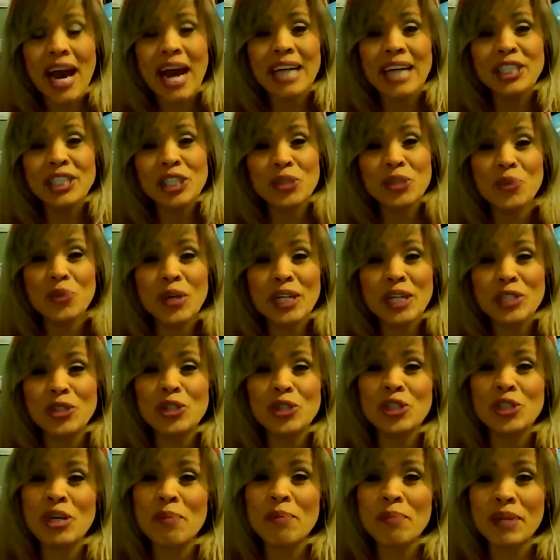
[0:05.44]
I just wanted to
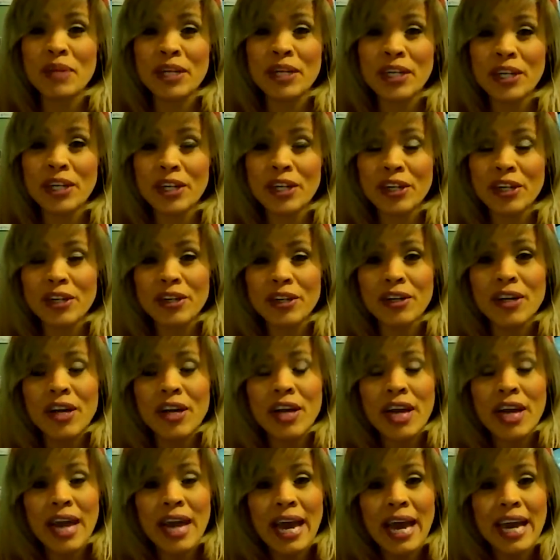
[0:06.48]
jump in here
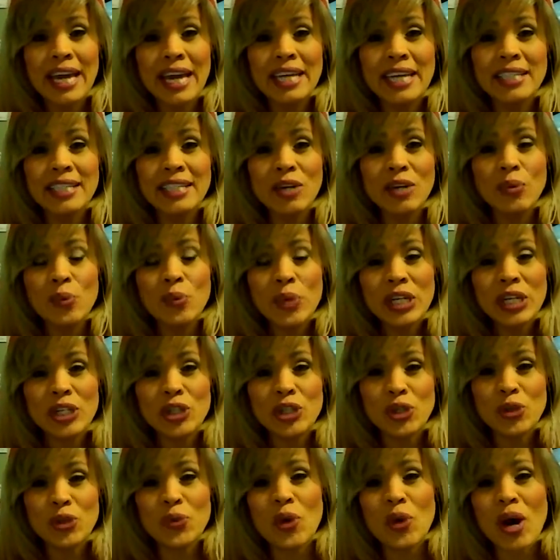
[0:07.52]
and wish
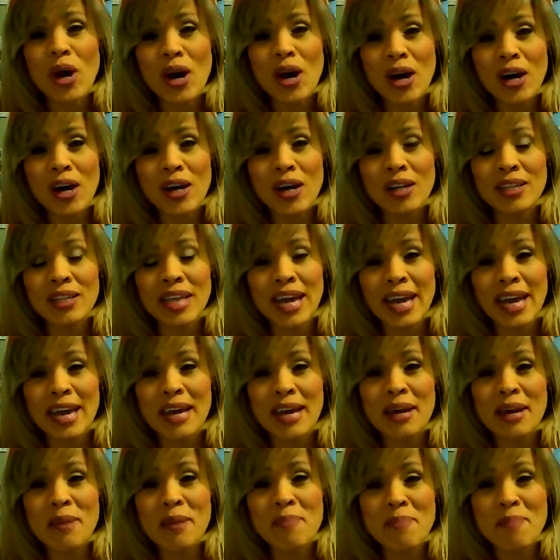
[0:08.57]
you all
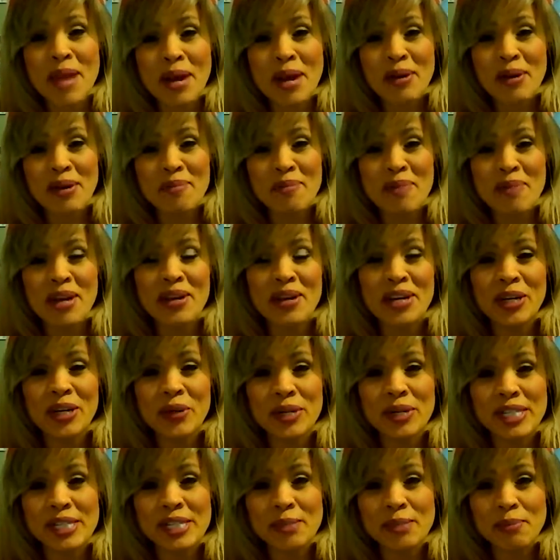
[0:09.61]
a Merry, Merry
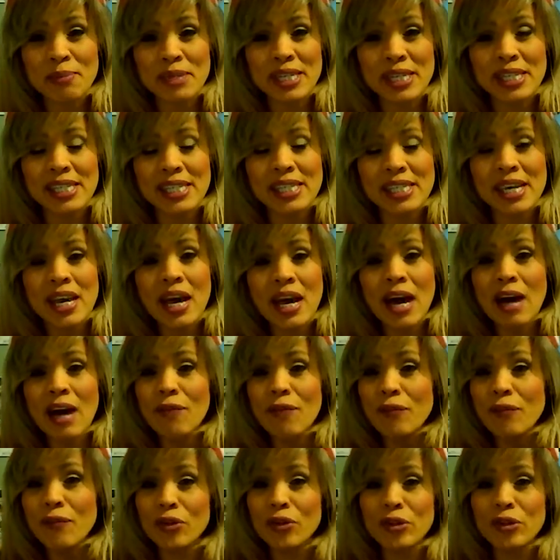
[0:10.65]
Christmas.
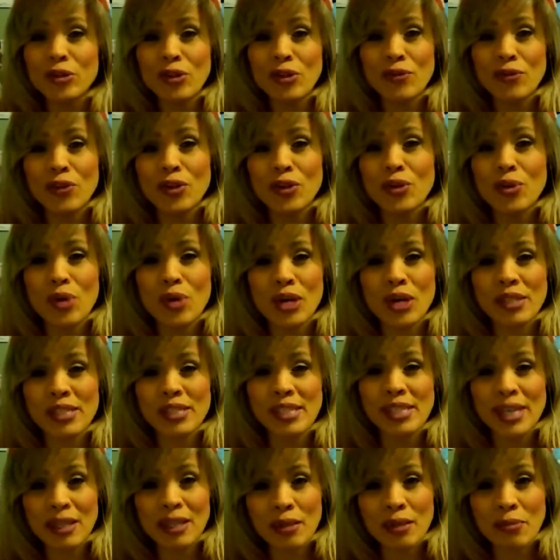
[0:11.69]
For those of you who are
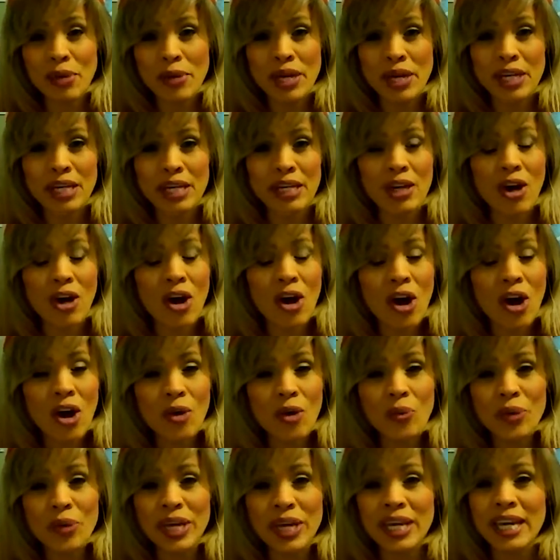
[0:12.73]
celebrating
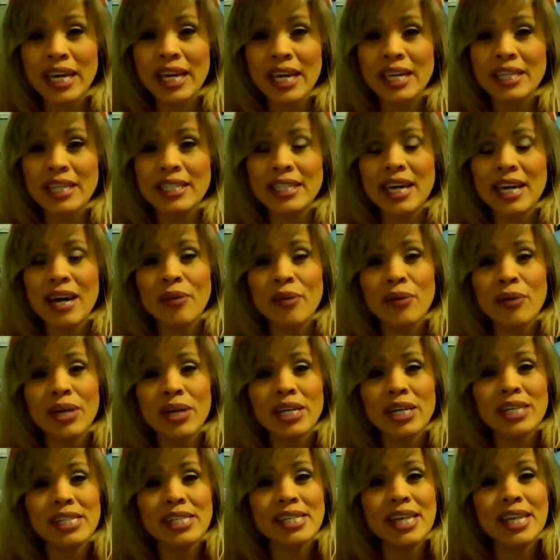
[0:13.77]
all weekend, I want
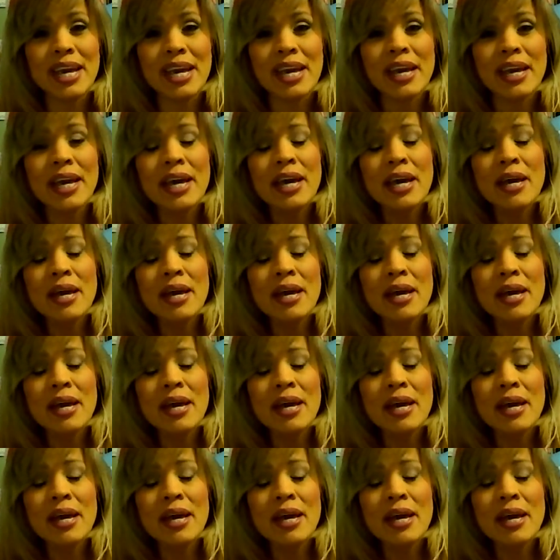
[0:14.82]
to say